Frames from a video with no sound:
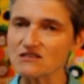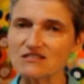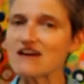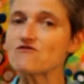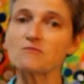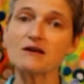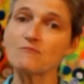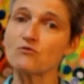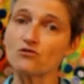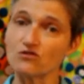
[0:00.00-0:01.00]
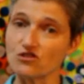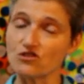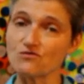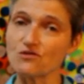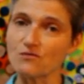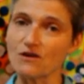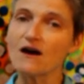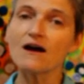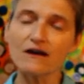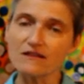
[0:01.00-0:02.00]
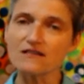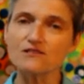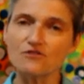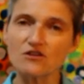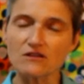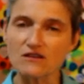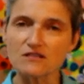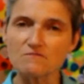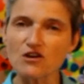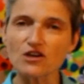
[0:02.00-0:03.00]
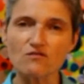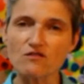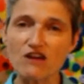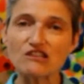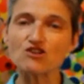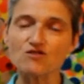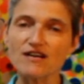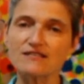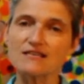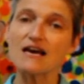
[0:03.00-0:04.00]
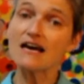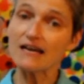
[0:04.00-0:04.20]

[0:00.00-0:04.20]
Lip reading: that's terribly important to you. And these Mercury retrogrades